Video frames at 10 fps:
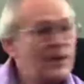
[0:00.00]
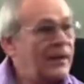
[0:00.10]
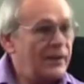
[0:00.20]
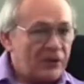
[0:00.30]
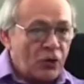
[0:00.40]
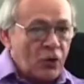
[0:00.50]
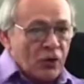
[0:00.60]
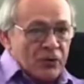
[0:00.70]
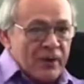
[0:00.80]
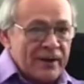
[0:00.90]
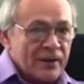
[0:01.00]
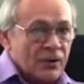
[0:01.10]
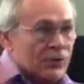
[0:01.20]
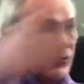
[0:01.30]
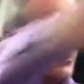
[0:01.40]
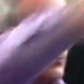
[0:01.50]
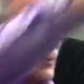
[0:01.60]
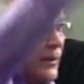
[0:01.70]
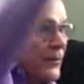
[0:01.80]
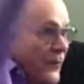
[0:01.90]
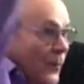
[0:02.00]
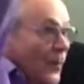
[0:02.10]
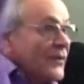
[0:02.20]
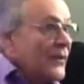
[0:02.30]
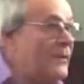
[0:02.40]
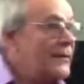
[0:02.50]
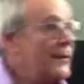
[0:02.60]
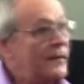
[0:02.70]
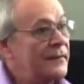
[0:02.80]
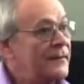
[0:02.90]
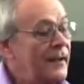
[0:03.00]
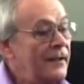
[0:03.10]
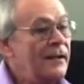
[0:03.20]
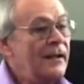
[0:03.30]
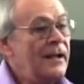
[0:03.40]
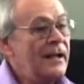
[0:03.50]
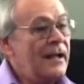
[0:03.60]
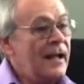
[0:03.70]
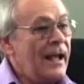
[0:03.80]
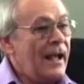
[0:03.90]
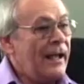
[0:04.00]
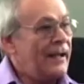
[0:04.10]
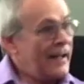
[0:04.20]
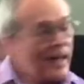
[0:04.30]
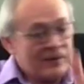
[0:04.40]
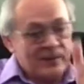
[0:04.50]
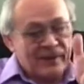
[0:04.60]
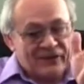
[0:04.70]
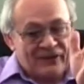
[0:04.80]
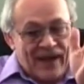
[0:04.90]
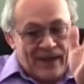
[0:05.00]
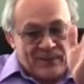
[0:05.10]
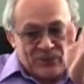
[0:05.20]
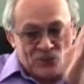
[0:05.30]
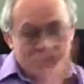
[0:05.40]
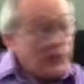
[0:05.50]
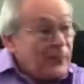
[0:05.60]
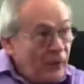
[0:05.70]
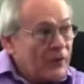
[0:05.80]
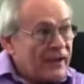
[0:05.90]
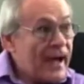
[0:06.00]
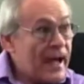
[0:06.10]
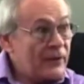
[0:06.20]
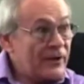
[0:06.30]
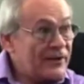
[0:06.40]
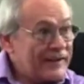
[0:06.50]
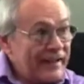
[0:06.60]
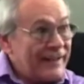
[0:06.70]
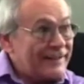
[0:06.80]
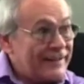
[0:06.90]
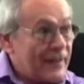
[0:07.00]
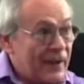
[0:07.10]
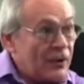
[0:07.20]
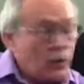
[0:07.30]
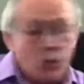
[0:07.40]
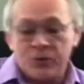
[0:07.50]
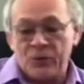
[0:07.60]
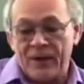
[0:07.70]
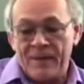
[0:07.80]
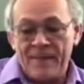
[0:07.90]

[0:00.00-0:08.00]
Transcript: it's a causeway that goes right from one side to the other side, and I have the bus stop just before the guardrail because I can't stop on the causeway.